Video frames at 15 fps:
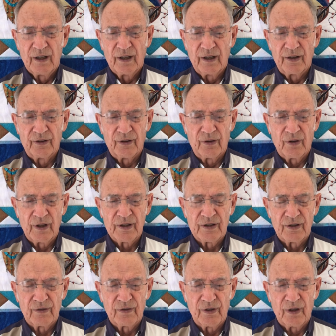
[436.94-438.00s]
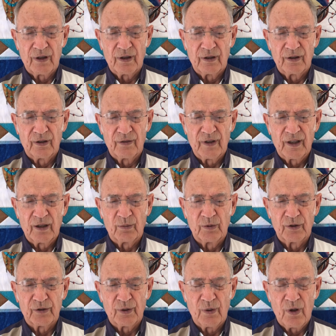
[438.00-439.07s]
and the grace of God available
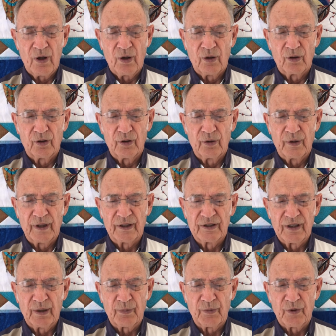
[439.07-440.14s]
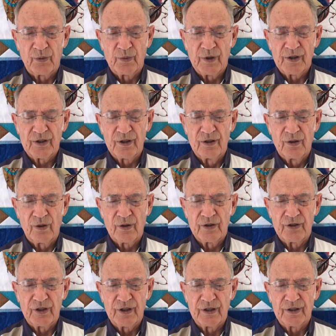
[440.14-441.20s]
to all who accept the risen Lord
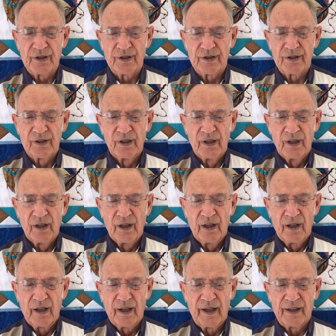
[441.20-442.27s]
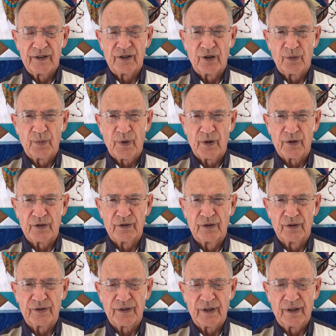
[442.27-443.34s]
Jesus as their
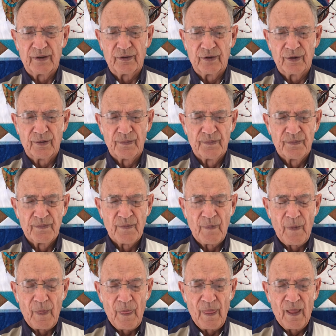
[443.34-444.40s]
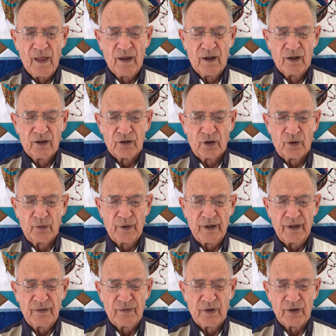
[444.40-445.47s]
personal Savior. So
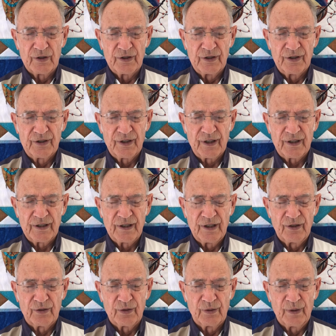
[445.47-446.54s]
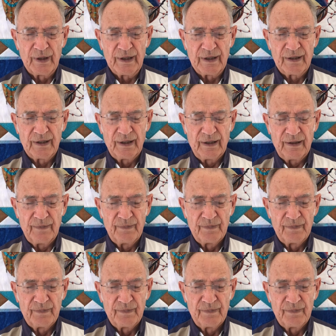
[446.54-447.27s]
reading verses 16 through 18.